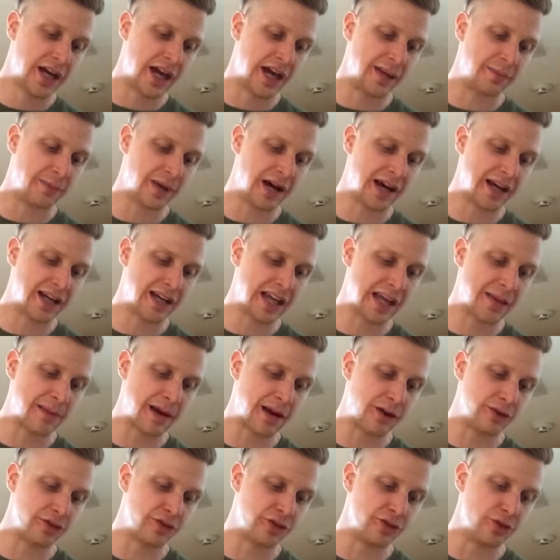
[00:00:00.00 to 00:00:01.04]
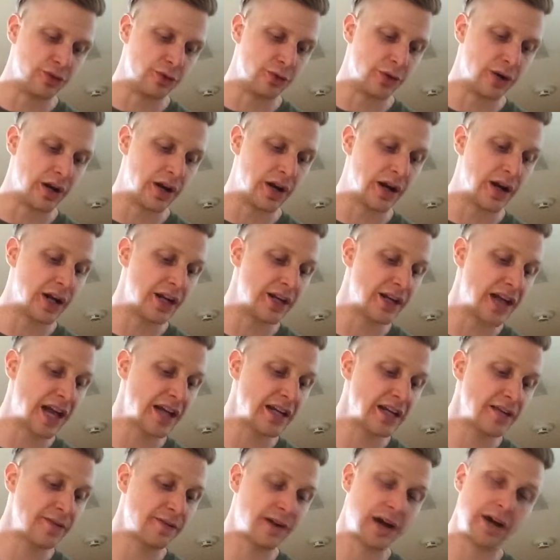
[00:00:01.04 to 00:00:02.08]
And mine came out to
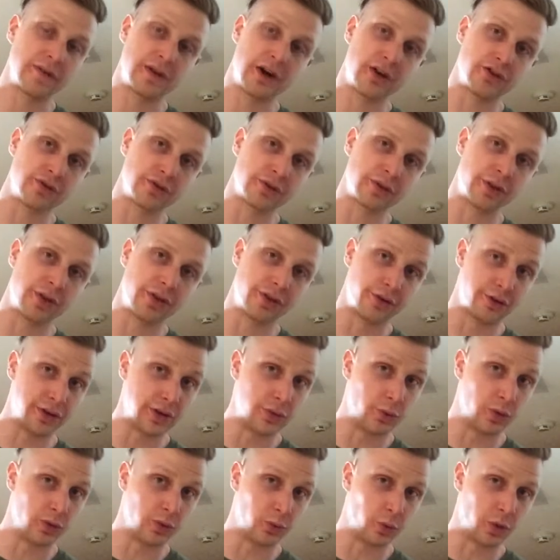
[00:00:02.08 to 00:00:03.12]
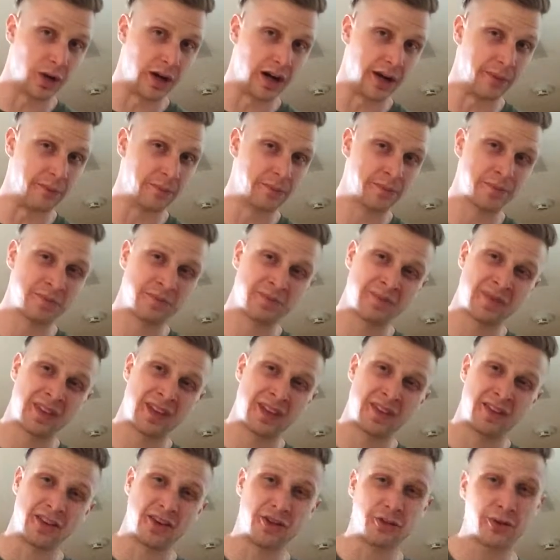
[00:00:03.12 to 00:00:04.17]
9,531 won.
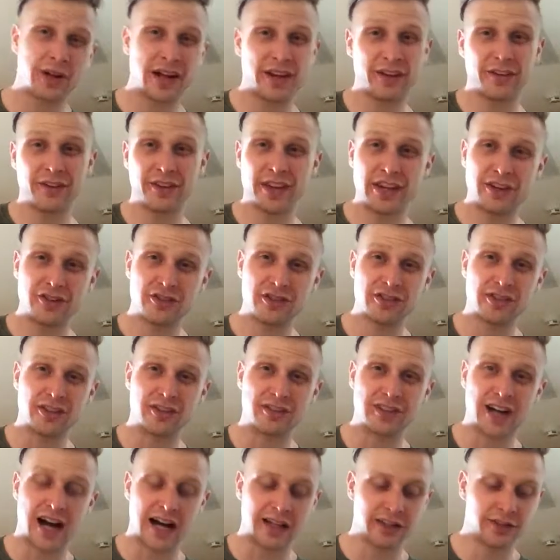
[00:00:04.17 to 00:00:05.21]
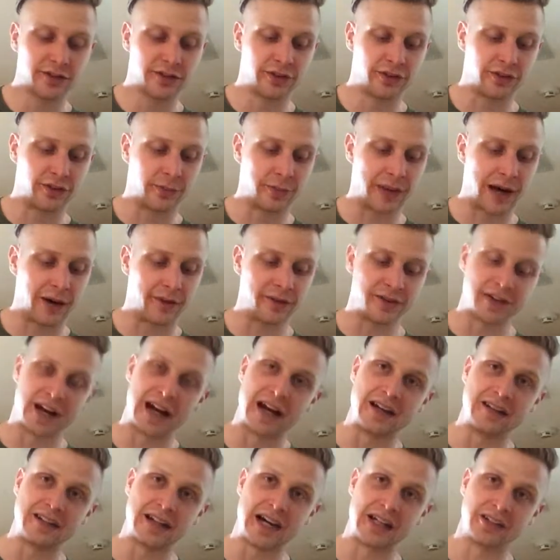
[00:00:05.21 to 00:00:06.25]
The translation to dollars is about
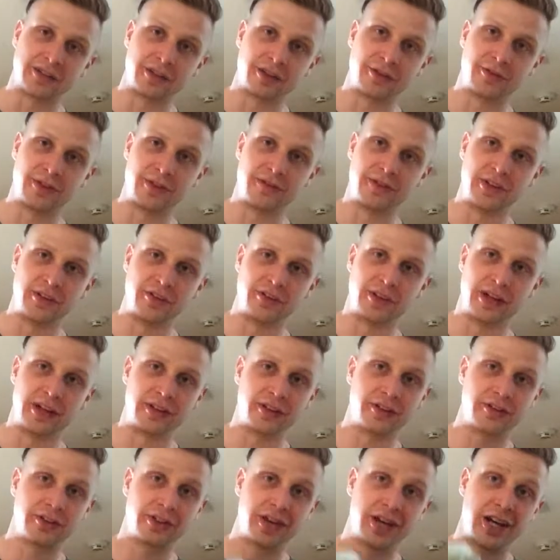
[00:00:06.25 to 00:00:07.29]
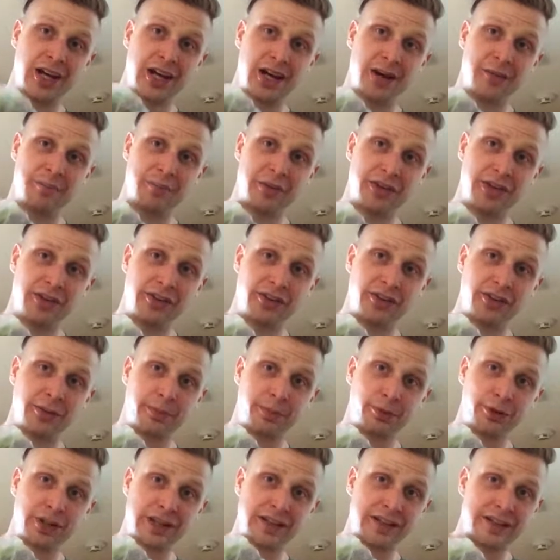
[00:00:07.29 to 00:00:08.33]
$9.50. But this is a
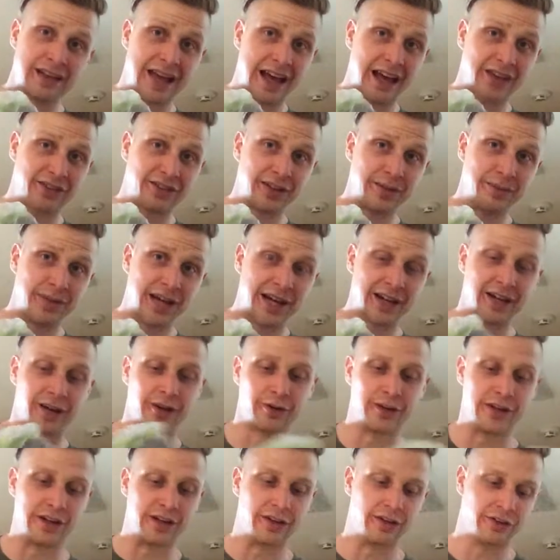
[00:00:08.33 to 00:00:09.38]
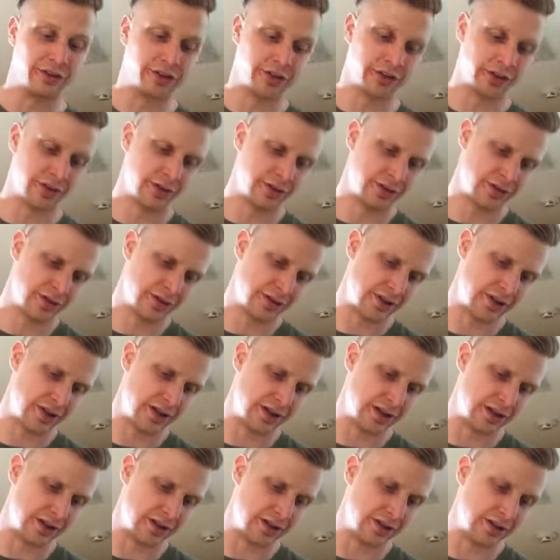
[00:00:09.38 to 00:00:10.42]
pretty nasty bag of greens.
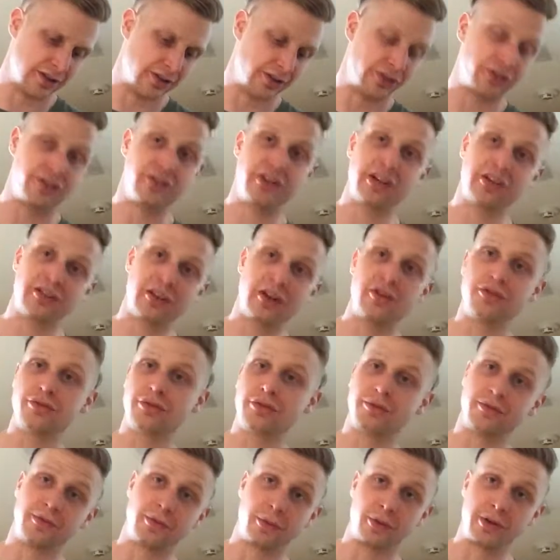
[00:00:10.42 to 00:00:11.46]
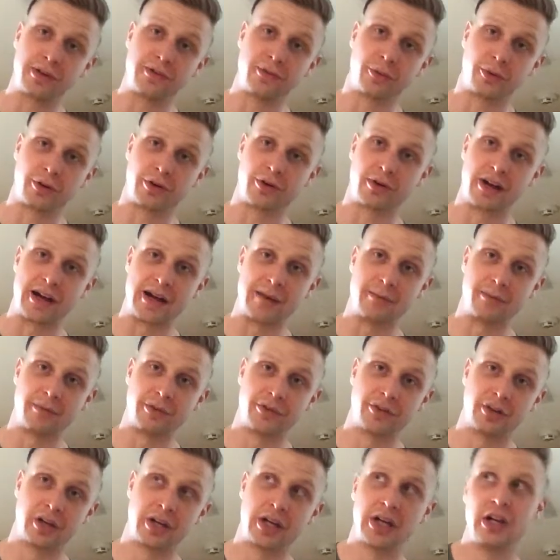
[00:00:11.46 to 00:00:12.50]
It is 644
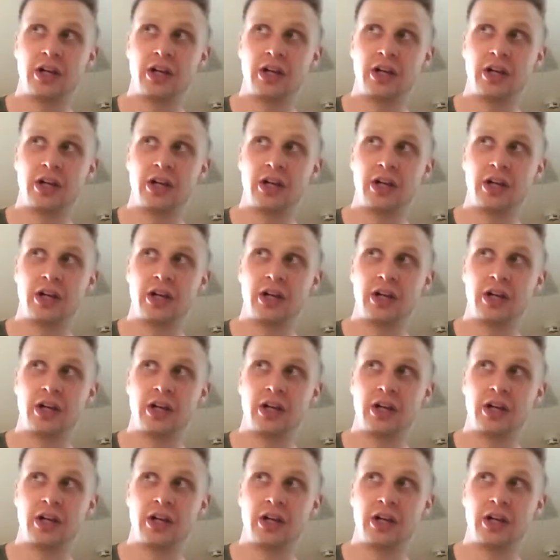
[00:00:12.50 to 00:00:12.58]
grams.